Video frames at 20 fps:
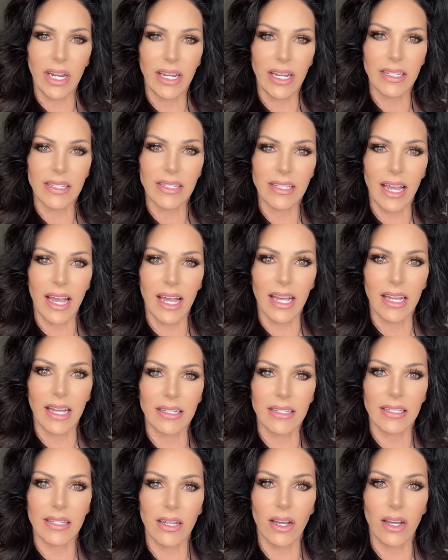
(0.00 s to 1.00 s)
days
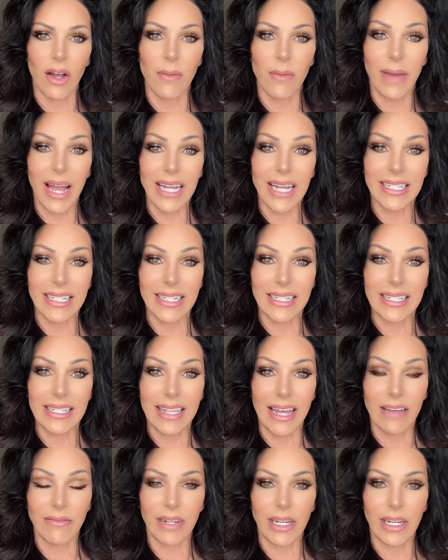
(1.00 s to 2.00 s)
has gone by since
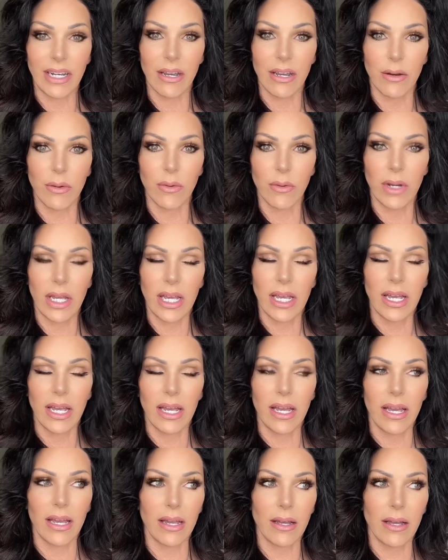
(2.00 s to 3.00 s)
that video
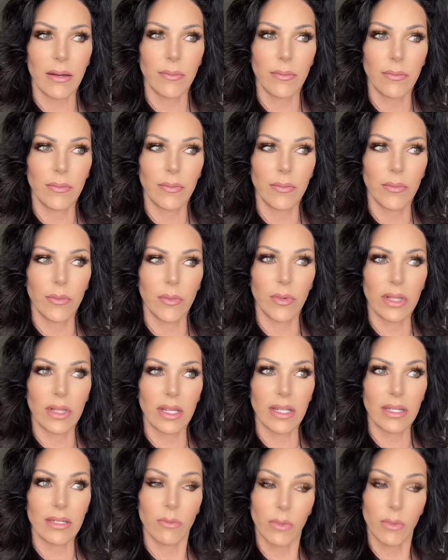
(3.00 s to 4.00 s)
um,
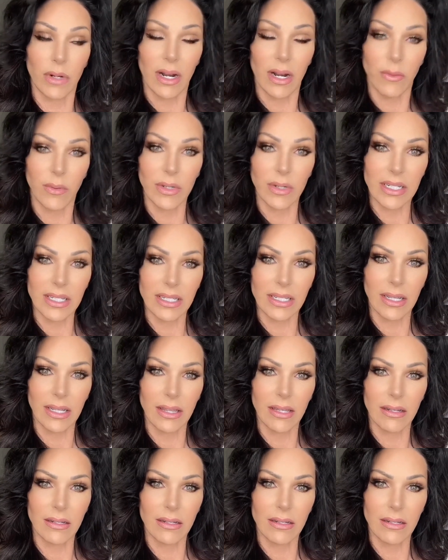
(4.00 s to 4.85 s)
with the, when I went to see